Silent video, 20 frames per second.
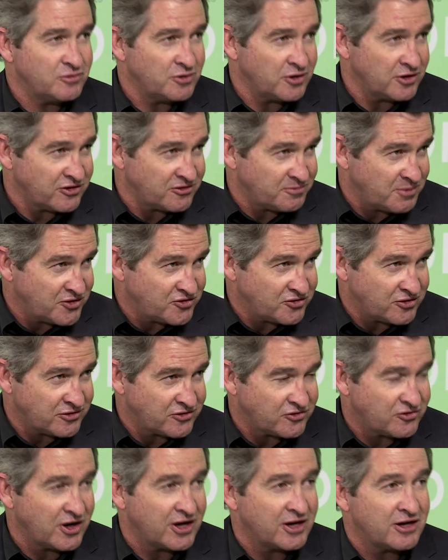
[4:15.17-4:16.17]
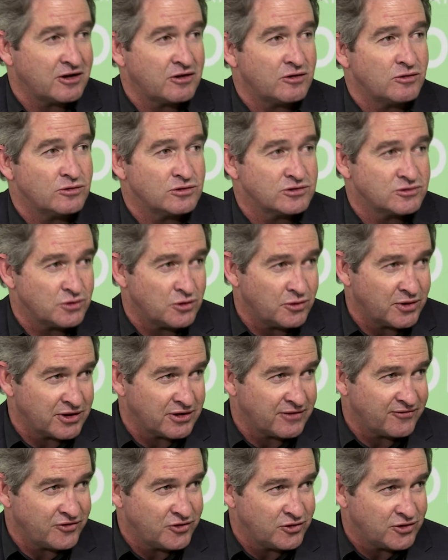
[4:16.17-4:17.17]
We got a special Australia clause. We were one of
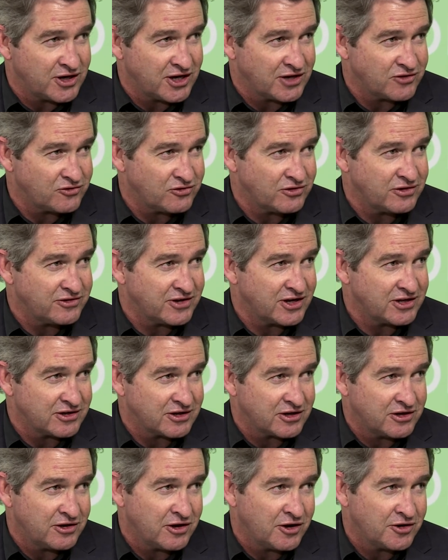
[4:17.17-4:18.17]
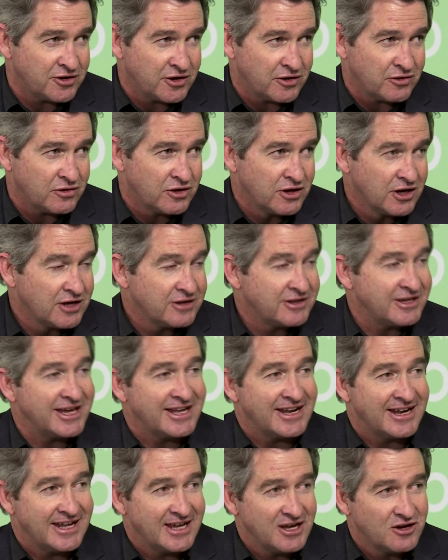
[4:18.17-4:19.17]
the few countries under Kyoto to
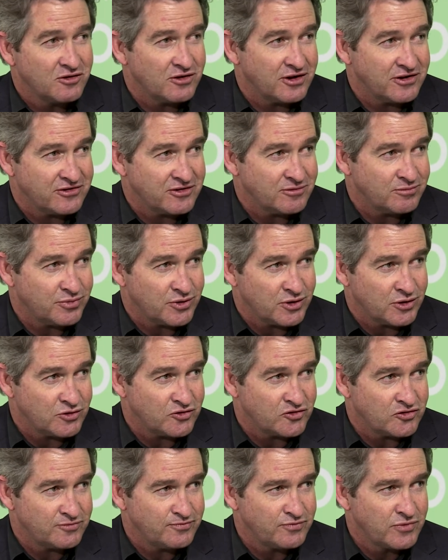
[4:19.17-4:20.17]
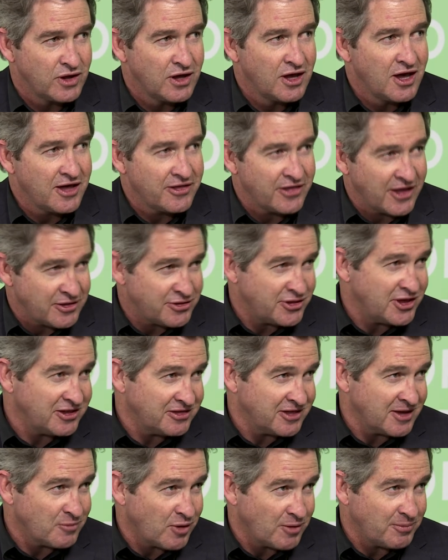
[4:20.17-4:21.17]
get an increase in pollution. They think
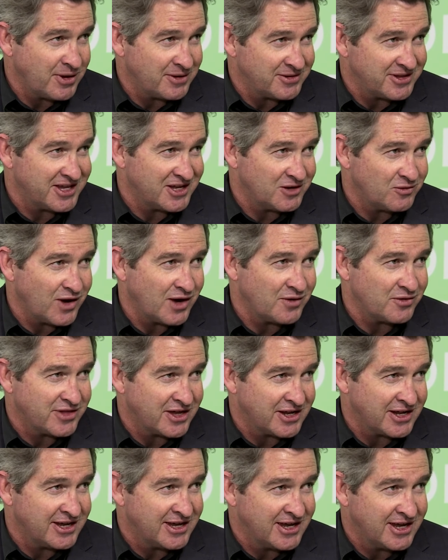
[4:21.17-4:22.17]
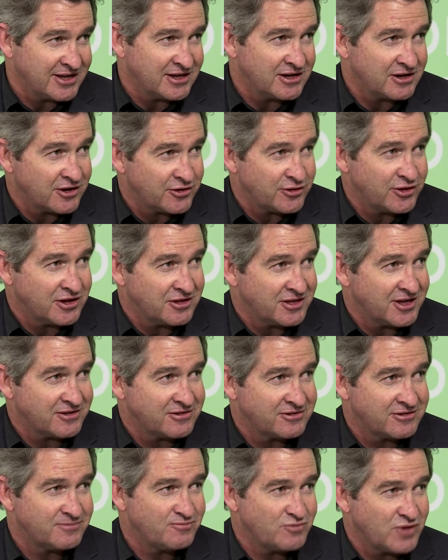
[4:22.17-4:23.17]
they might be able to get away with that again, and I think
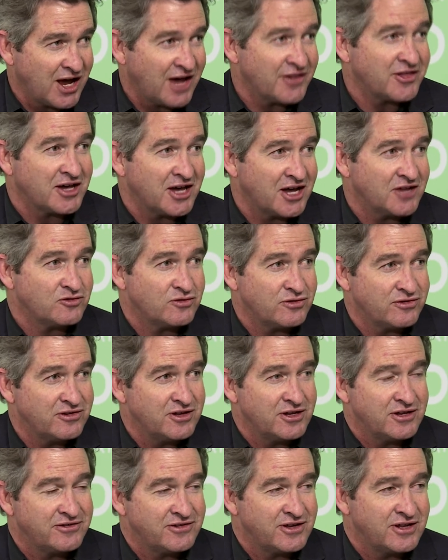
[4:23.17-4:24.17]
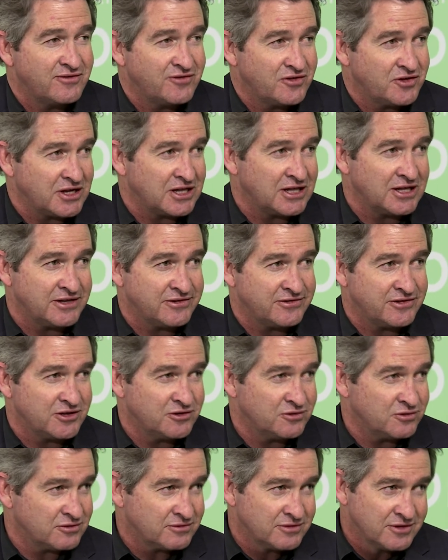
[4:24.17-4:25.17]
that's other countries need to send a very clear
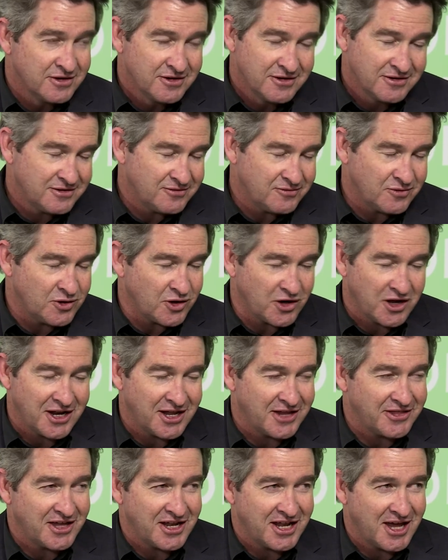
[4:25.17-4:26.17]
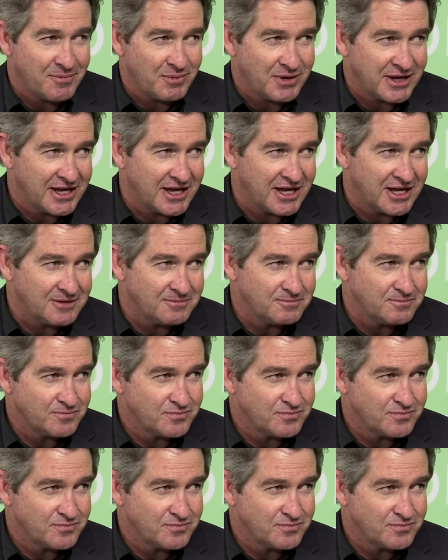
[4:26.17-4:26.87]
signal. We're not going to let that happen again.